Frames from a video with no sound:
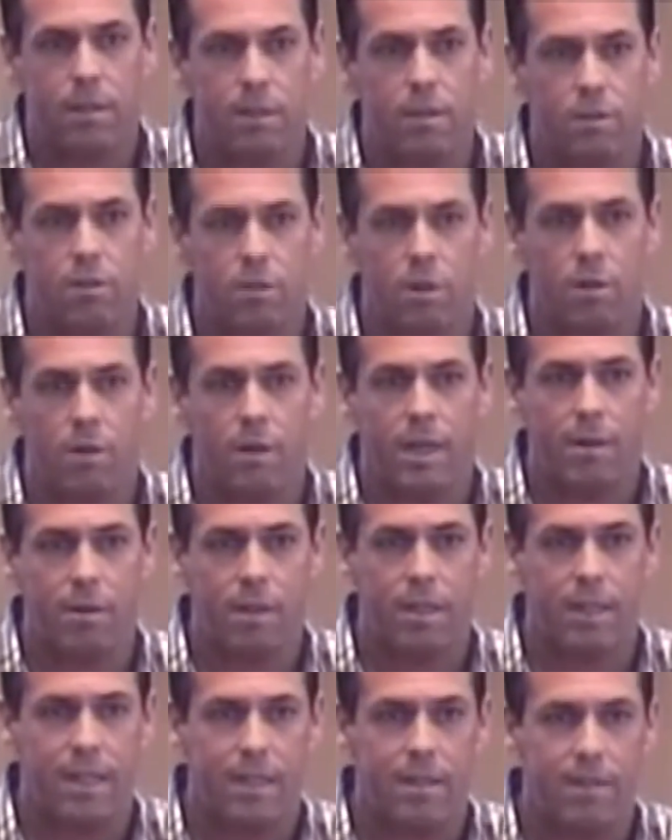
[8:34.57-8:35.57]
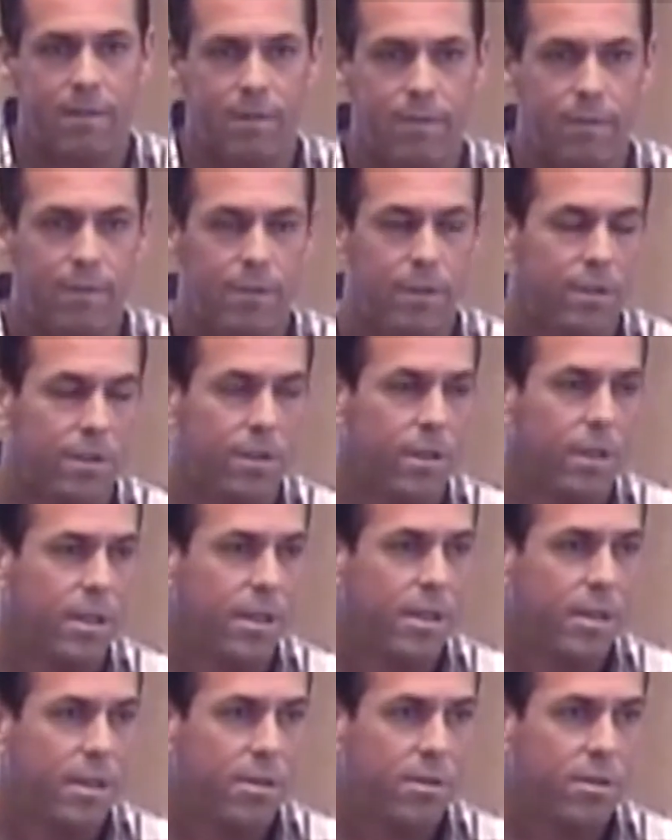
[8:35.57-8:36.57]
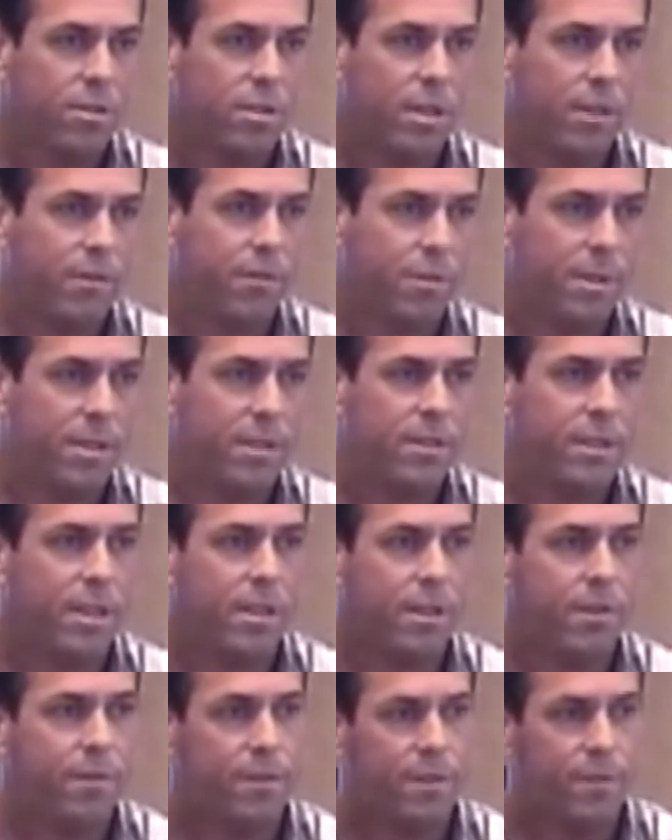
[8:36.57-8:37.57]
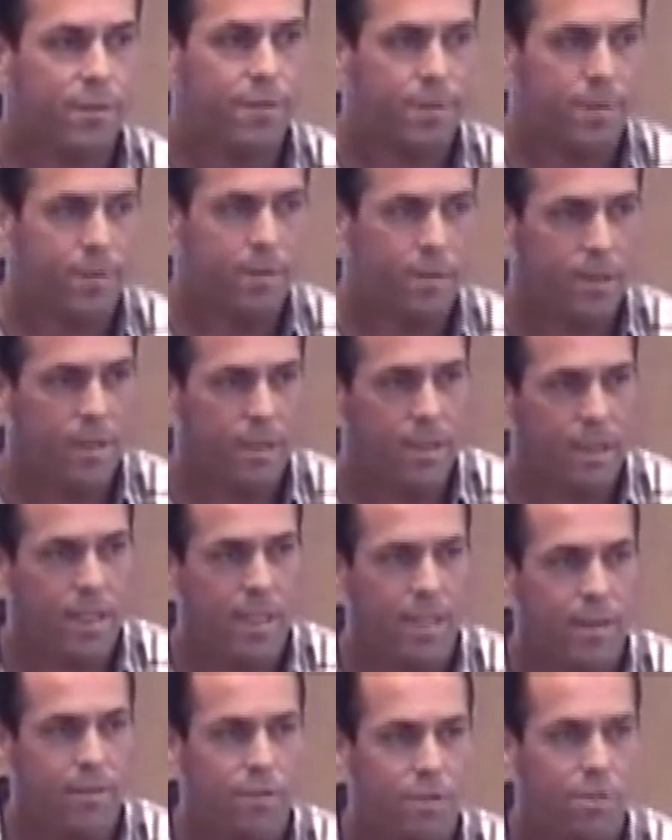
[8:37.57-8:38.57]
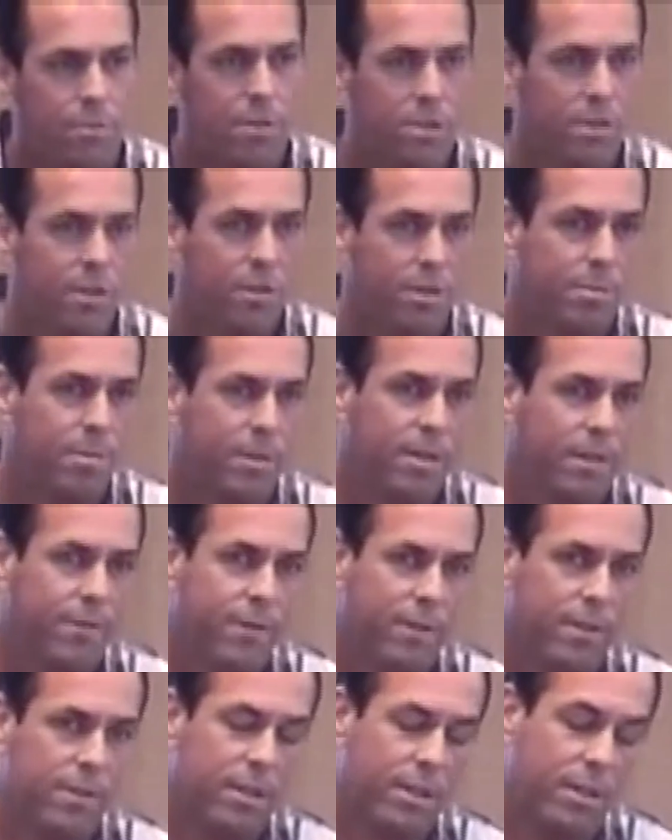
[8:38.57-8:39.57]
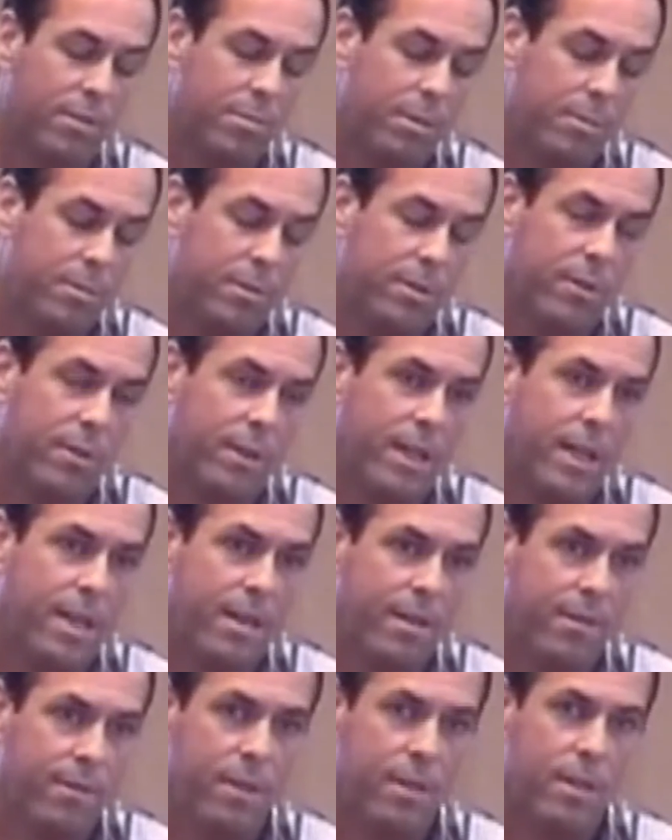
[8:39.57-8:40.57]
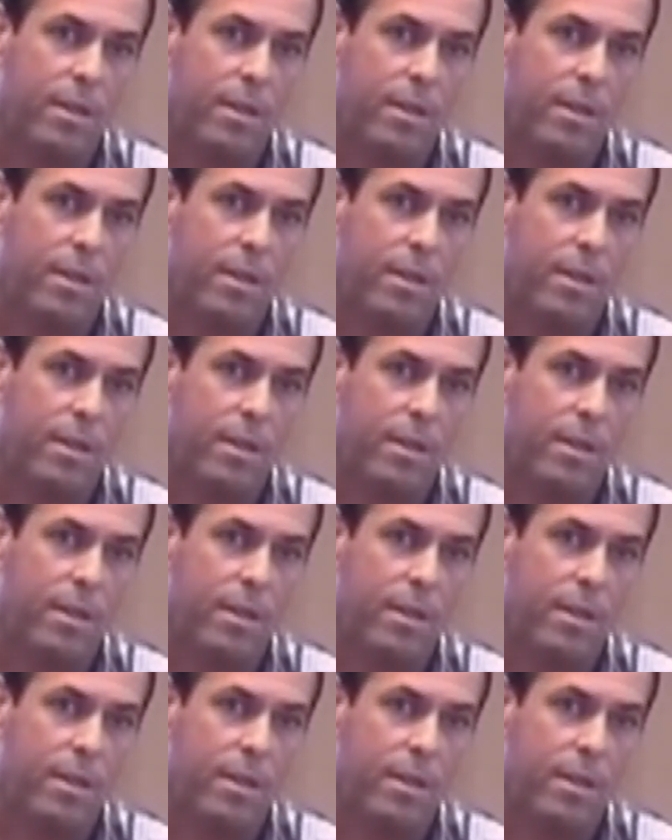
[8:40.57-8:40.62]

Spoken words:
And so how could I feel sorry for myself if I have so much other benefits that other people don't have?